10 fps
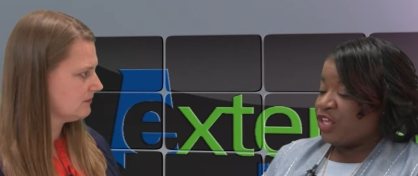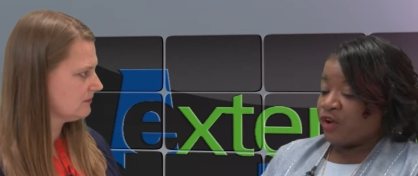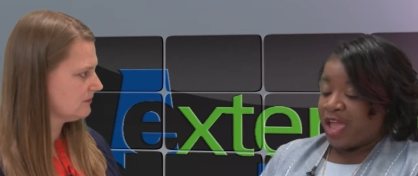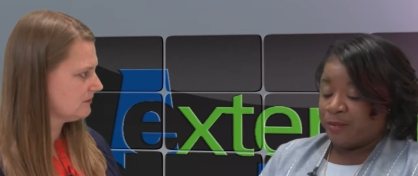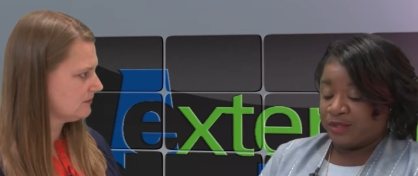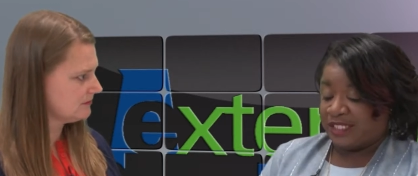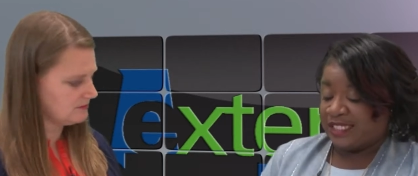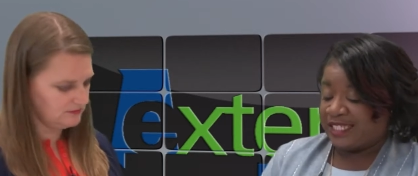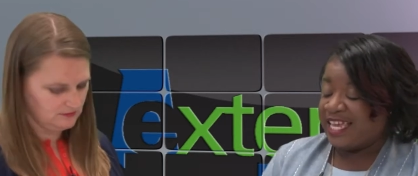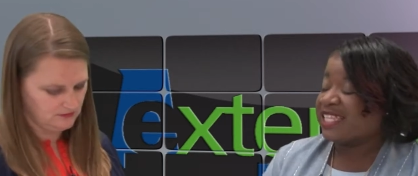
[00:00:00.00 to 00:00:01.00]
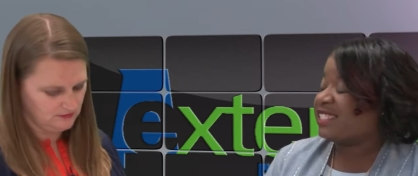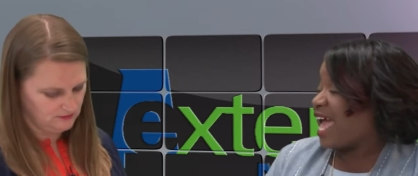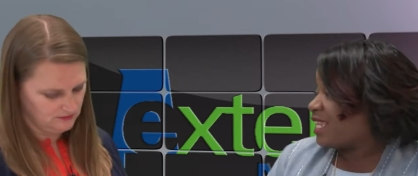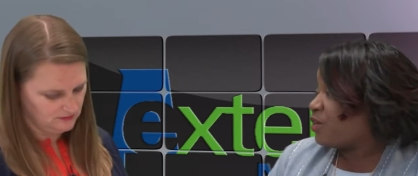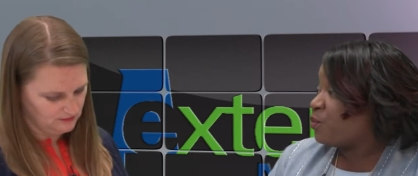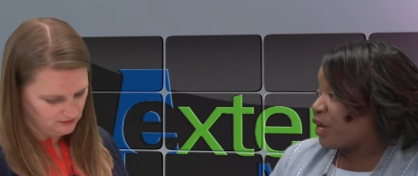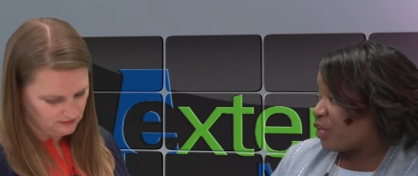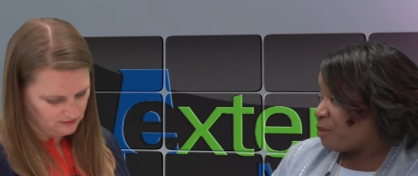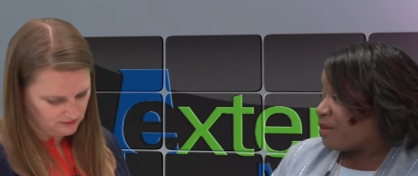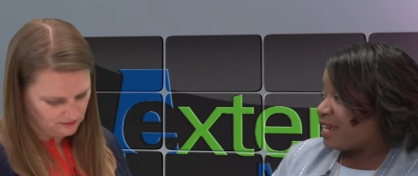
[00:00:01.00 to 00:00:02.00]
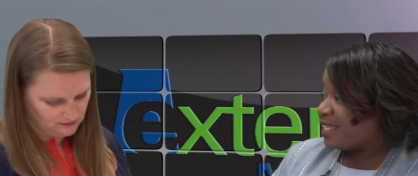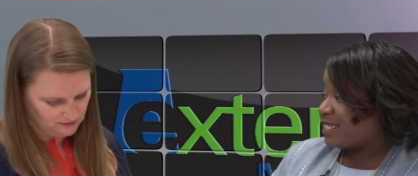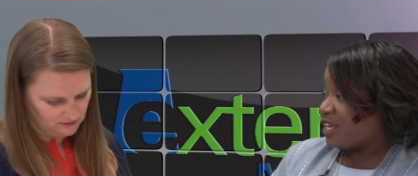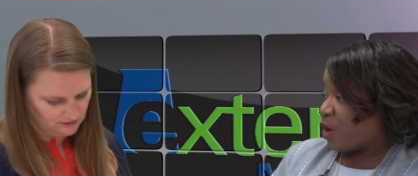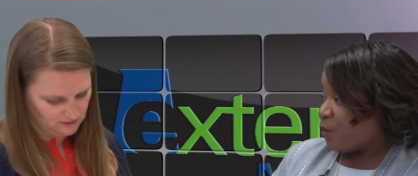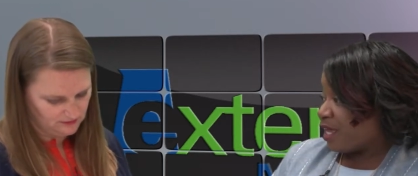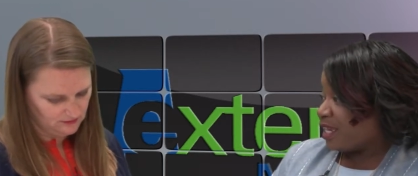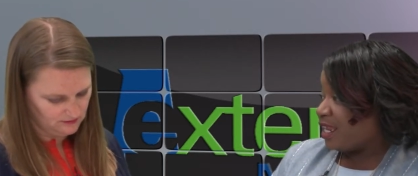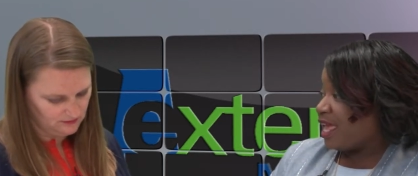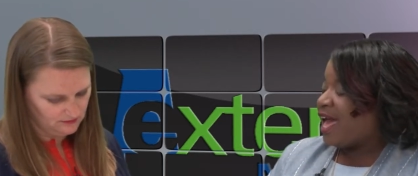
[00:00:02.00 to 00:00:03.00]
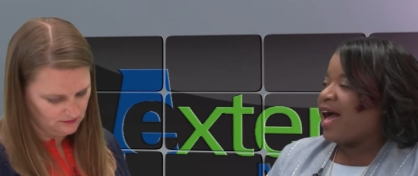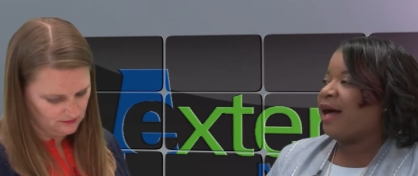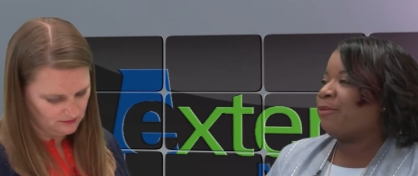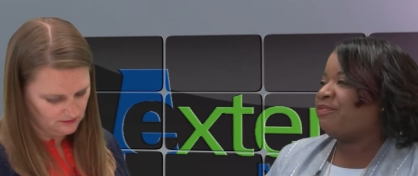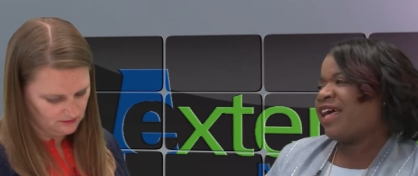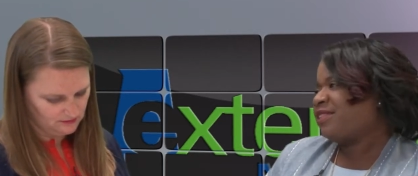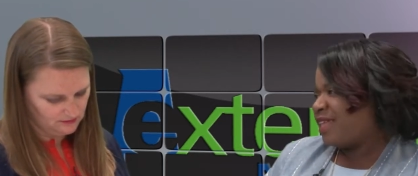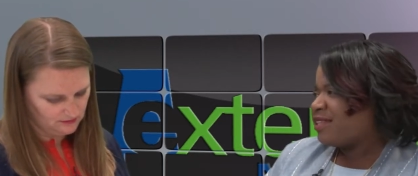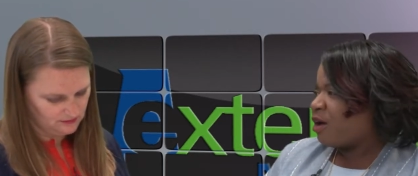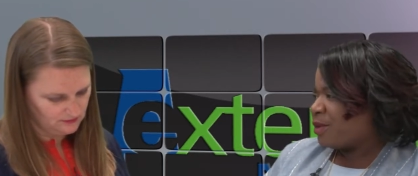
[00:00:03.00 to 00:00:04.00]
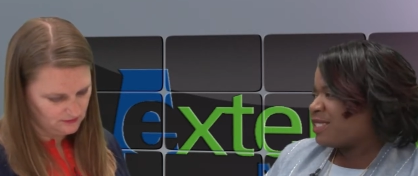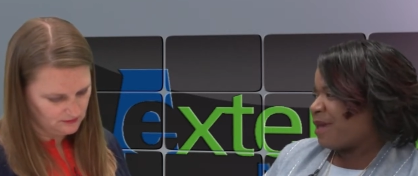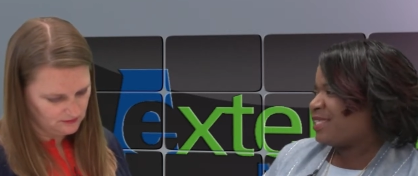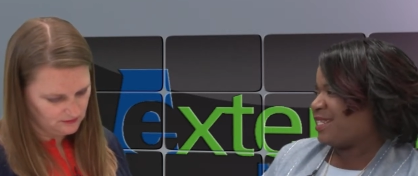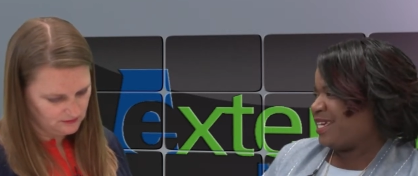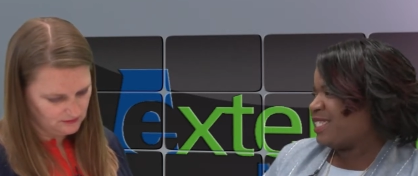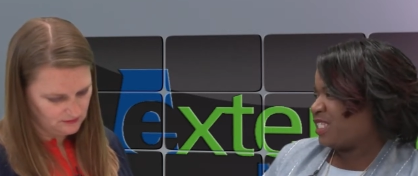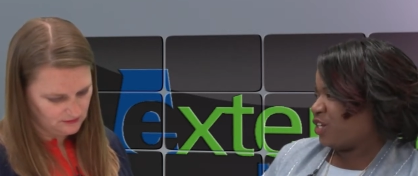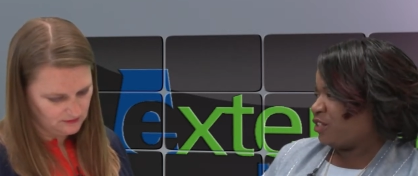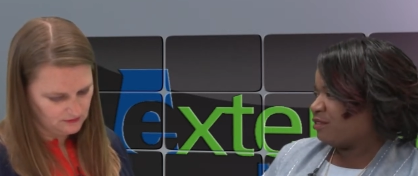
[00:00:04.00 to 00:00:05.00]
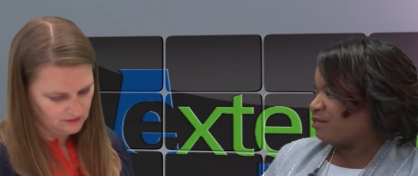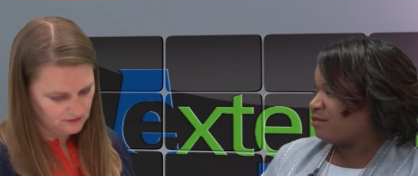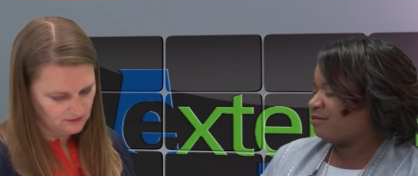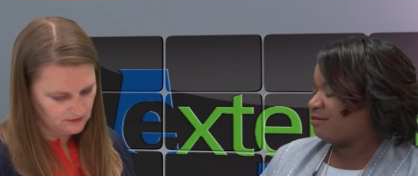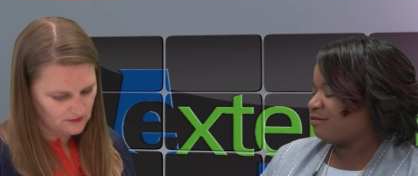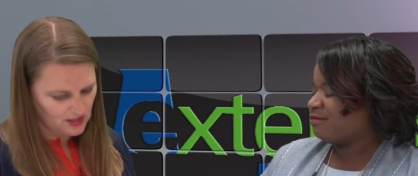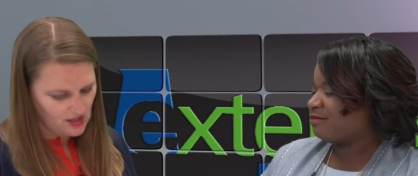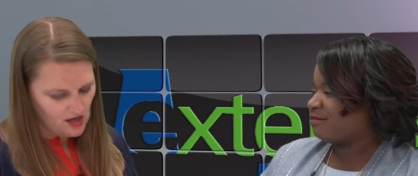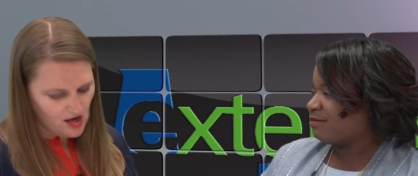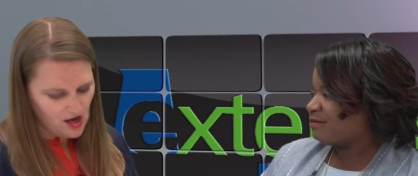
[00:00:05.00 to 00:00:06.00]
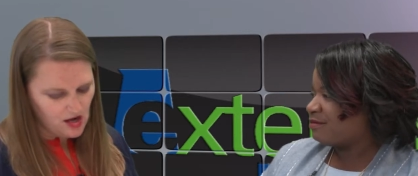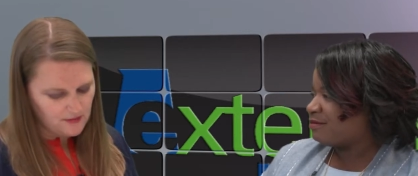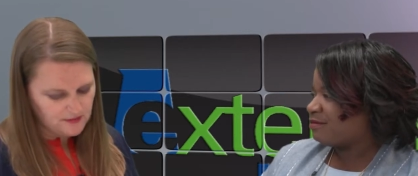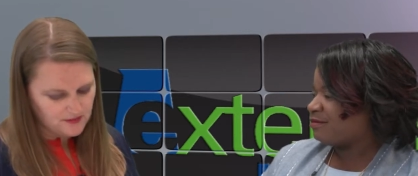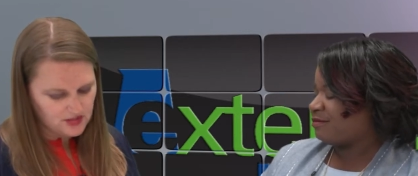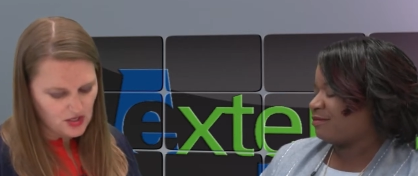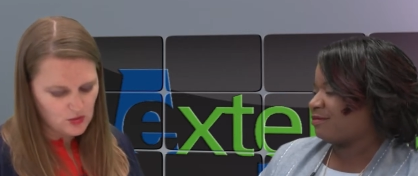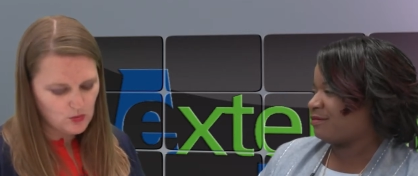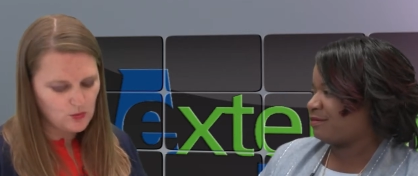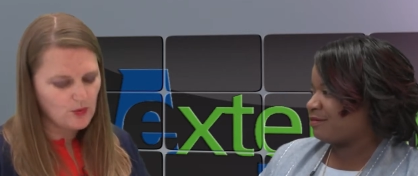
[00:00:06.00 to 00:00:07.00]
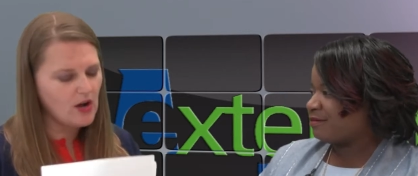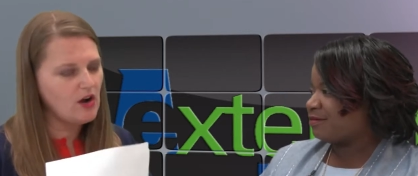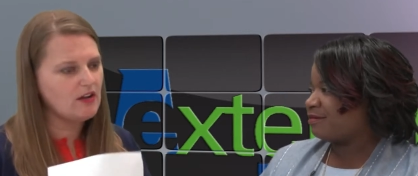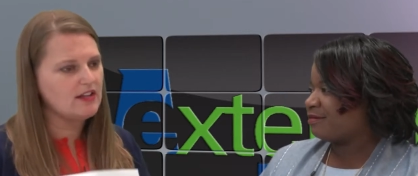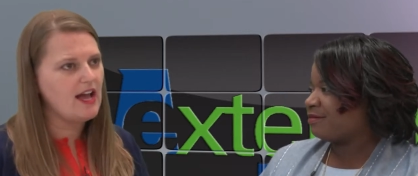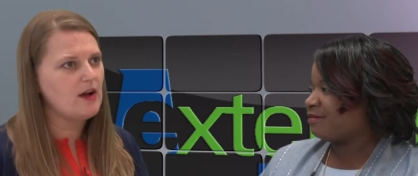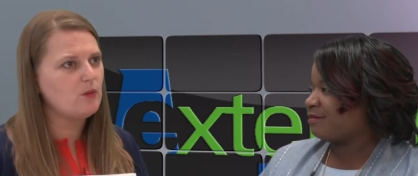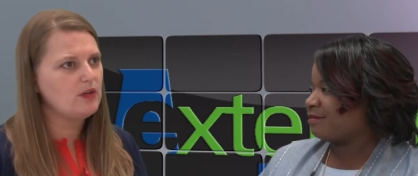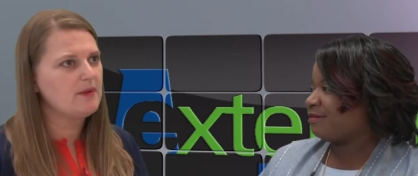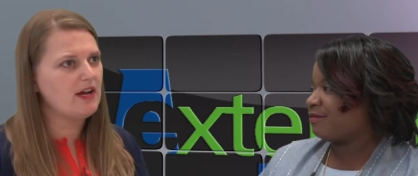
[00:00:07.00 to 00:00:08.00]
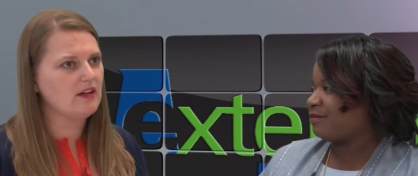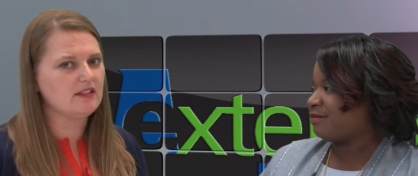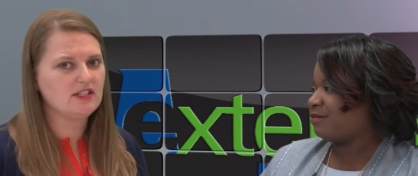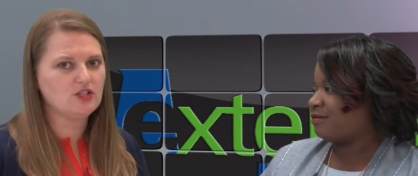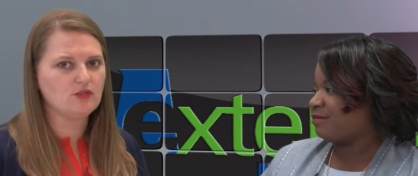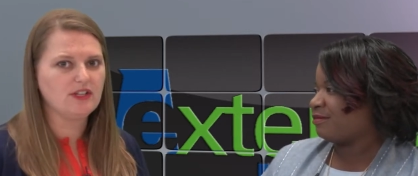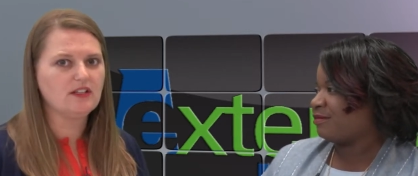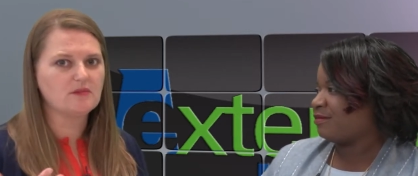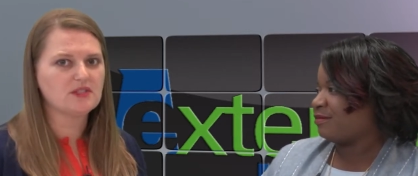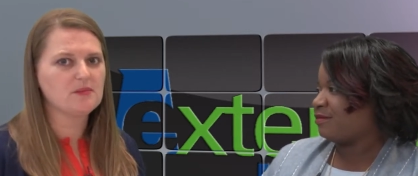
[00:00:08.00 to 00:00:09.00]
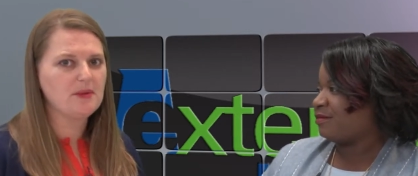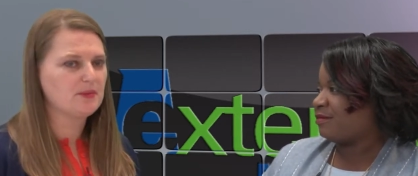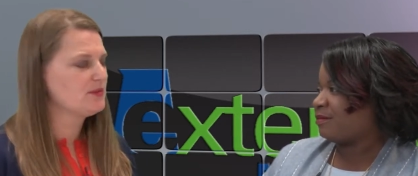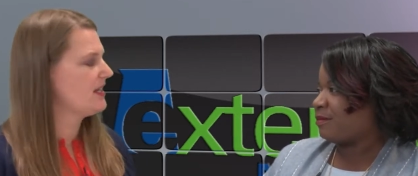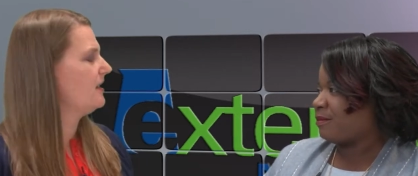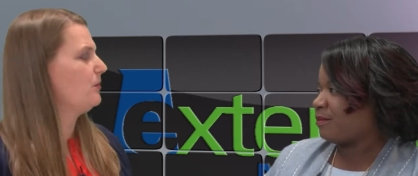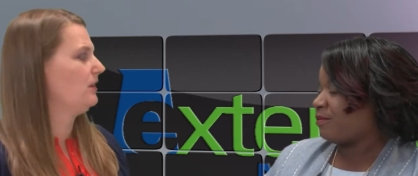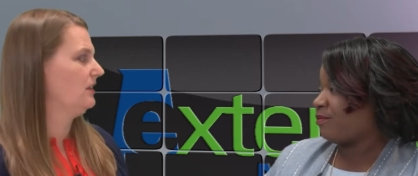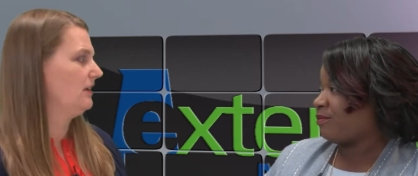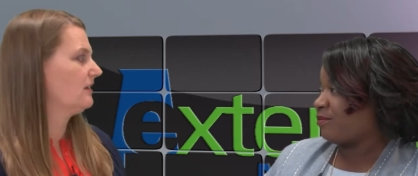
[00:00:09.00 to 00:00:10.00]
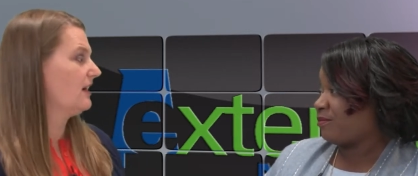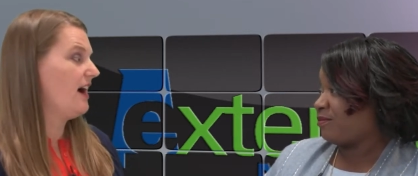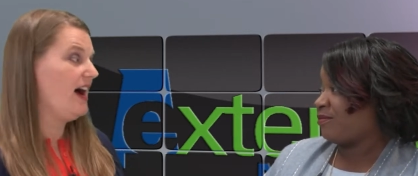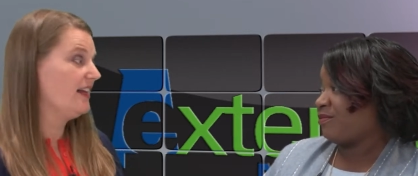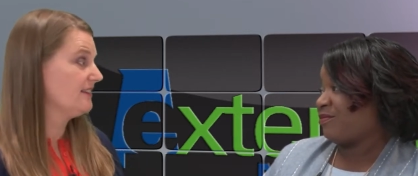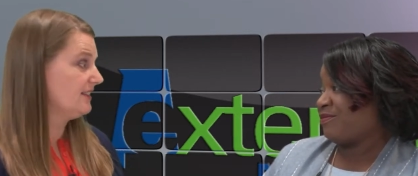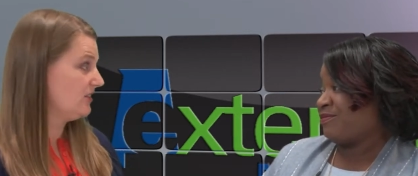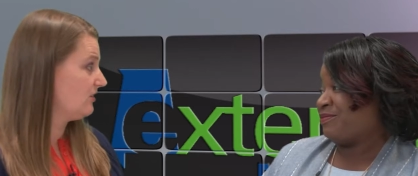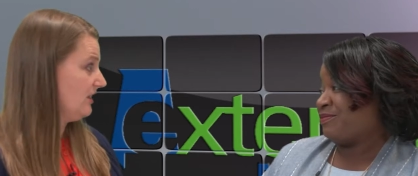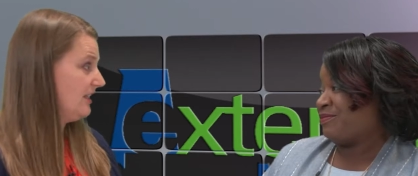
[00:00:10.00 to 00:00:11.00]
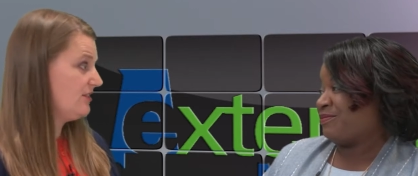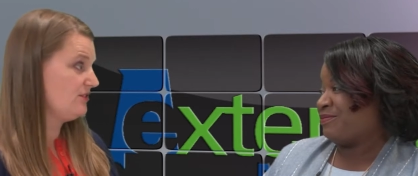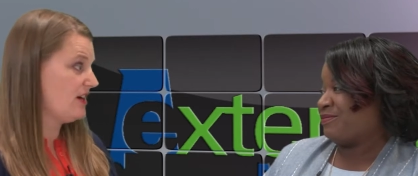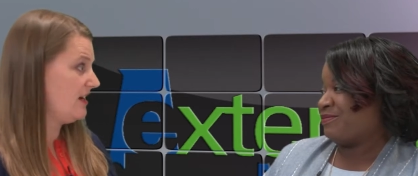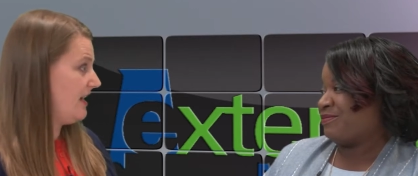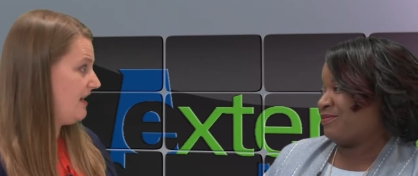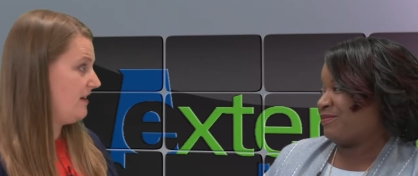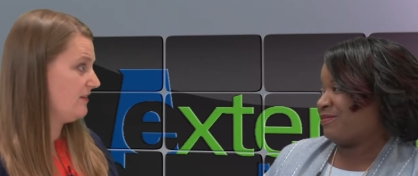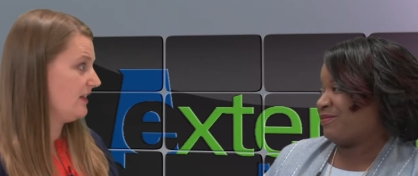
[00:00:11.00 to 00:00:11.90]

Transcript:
Speaker 1: You're able to see exactly where your money's going. Mm-hmm. Um, that that always makes it easier.
Speaker 2: Um, so are, what about additional income? Some people say, well, look, I literally do not have